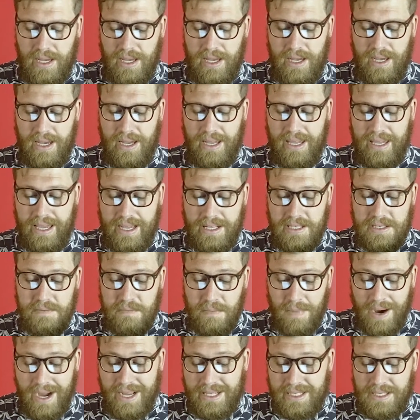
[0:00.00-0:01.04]
against
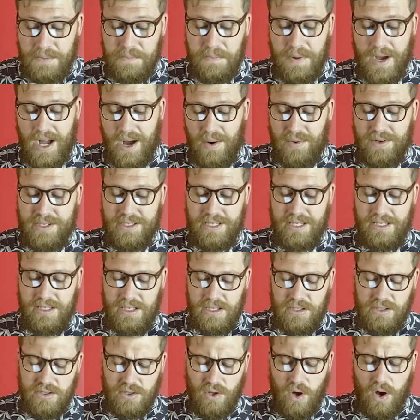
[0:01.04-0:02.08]
mighty powers in
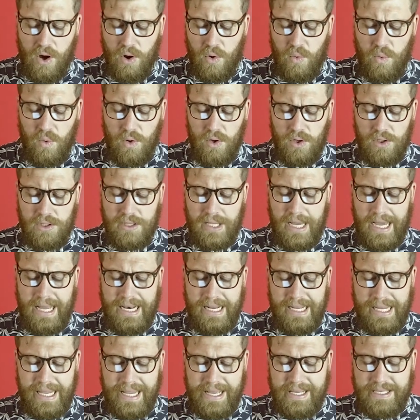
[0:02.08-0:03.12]
this dark world, and
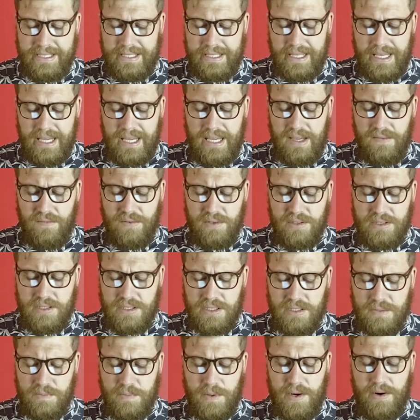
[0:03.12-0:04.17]
against evil
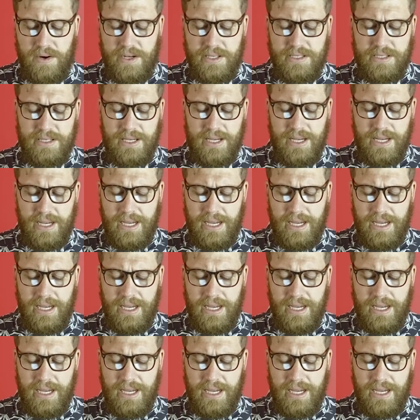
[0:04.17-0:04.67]
spirits